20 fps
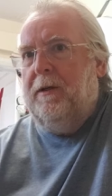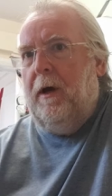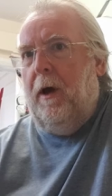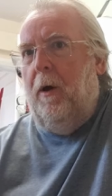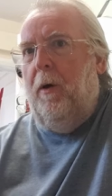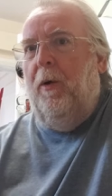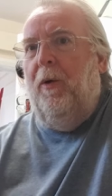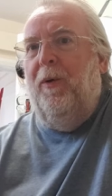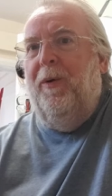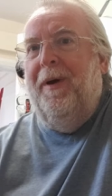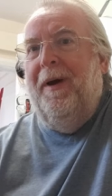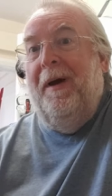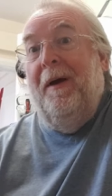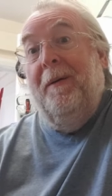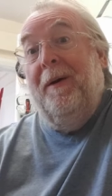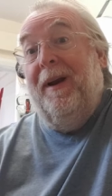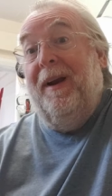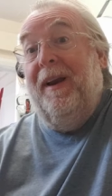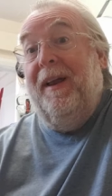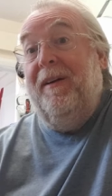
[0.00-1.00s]
so
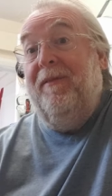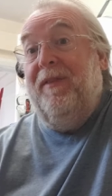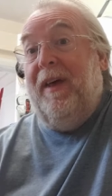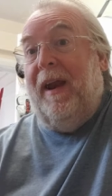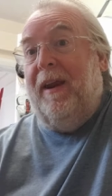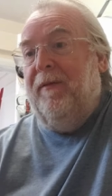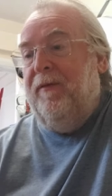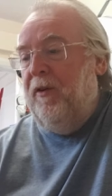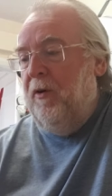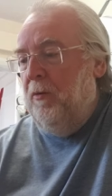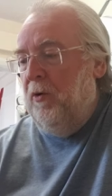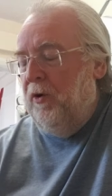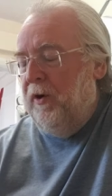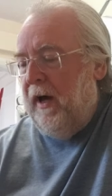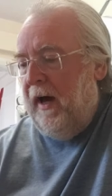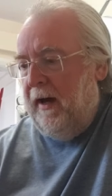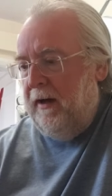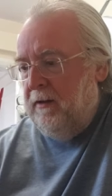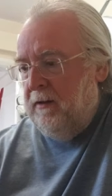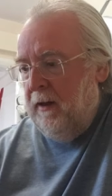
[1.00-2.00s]
we'll leave that a few more
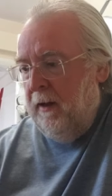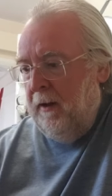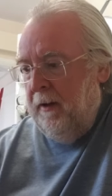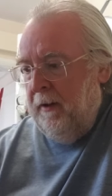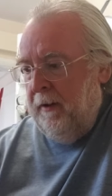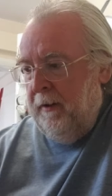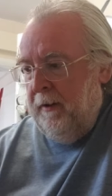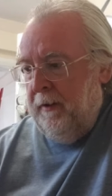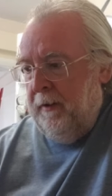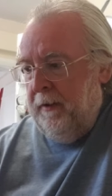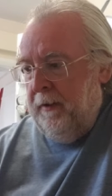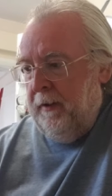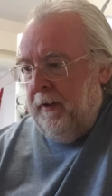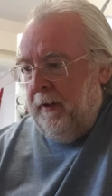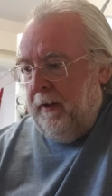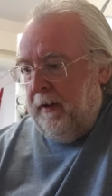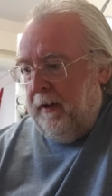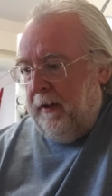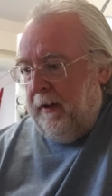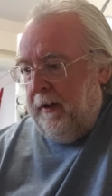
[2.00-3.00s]
days.
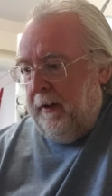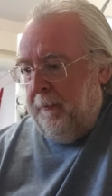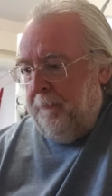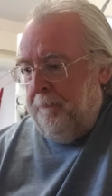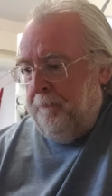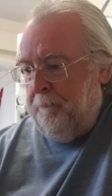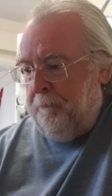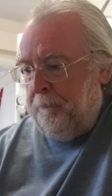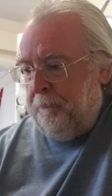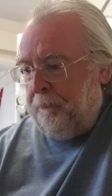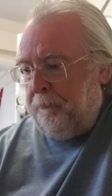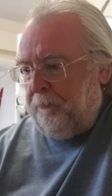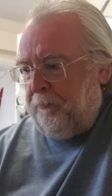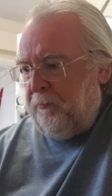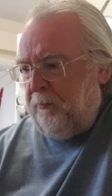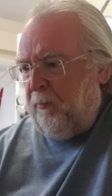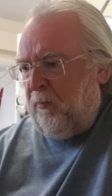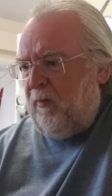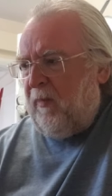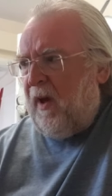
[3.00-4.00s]
Um,
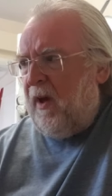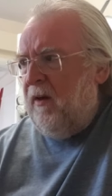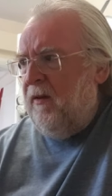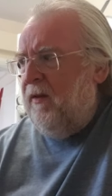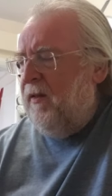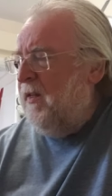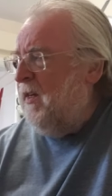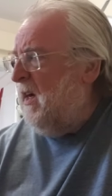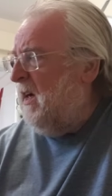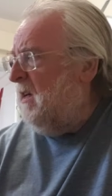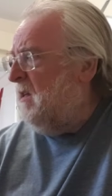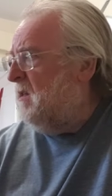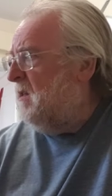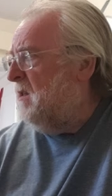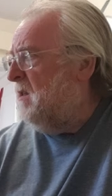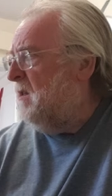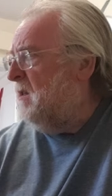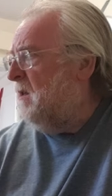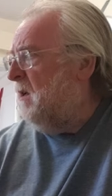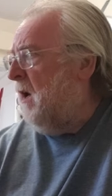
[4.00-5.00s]

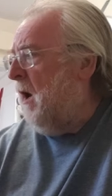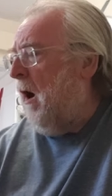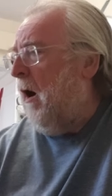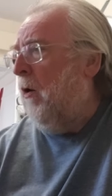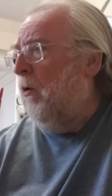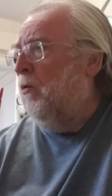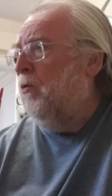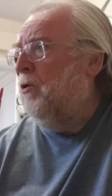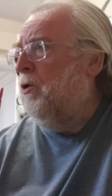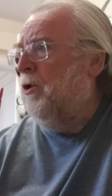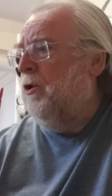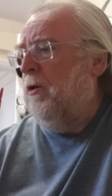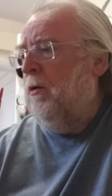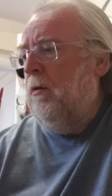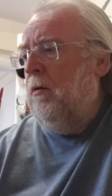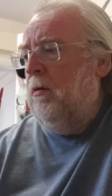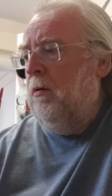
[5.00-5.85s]
this Kolsch